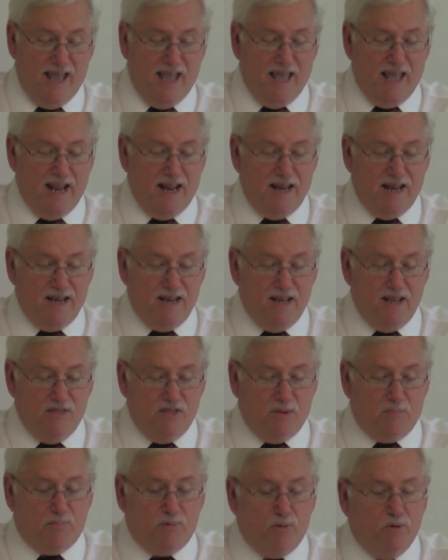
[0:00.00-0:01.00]

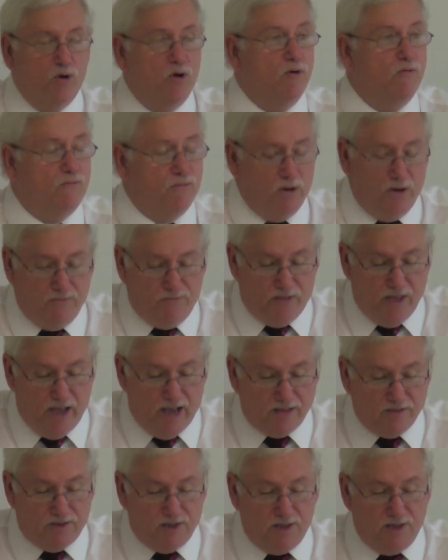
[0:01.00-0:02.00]
And the proof of
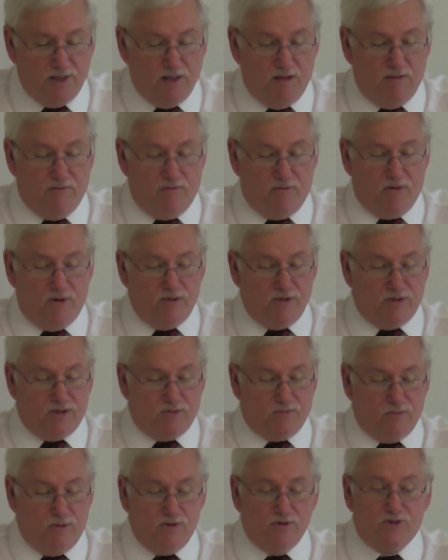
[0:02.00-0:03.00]
that
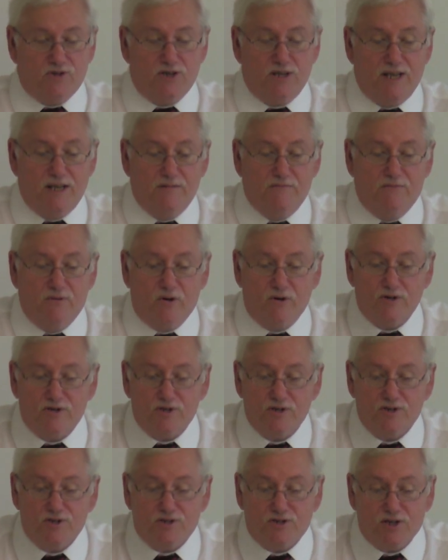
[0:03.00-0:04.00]
deliverance we'll see in
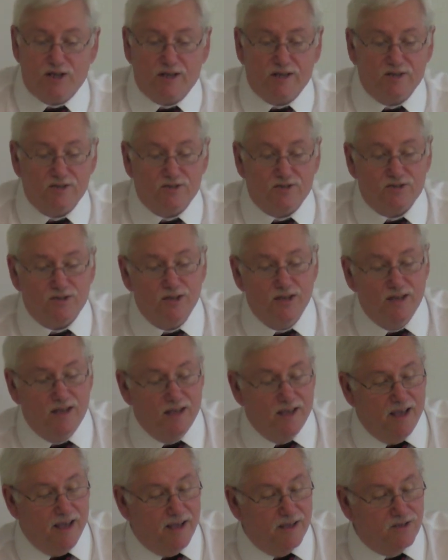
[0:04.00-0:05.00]
verses 6
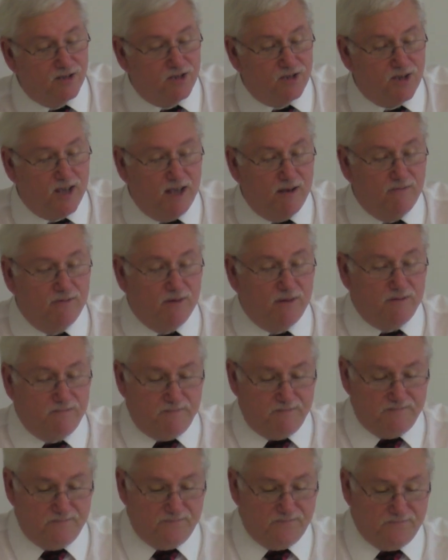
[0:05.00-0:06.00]
and
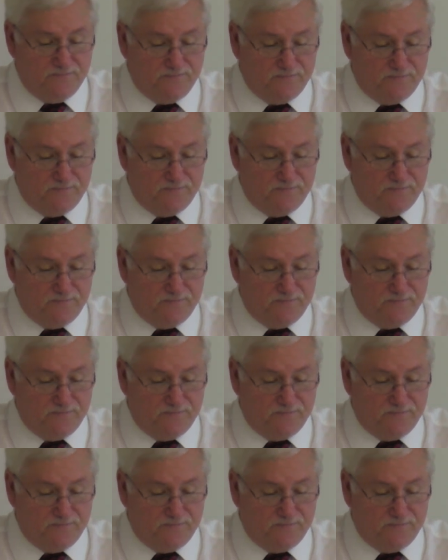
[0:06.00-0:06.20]
7.